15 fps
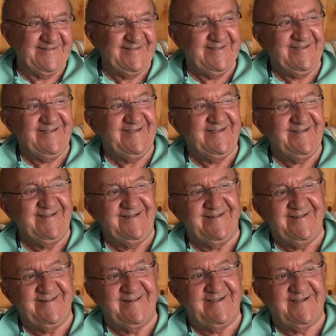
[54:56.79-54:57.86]

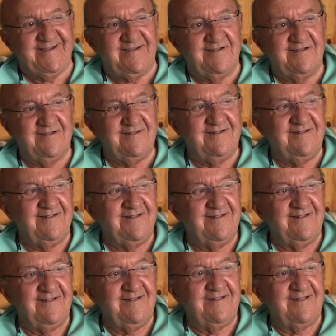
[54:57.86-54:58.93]
and uh,
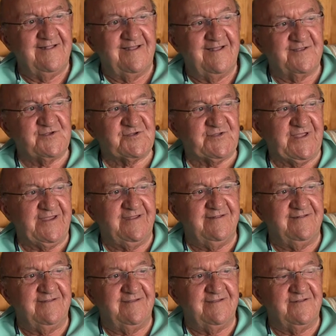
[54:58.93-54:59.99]
I
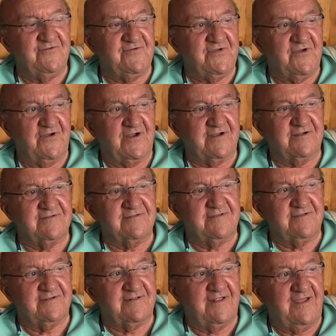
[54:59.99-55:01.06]
stayed in New York
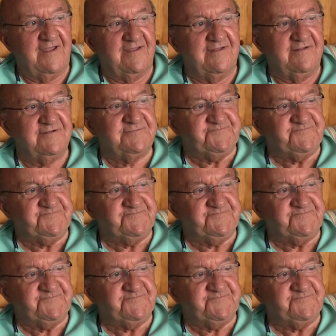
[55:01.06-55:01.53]
until I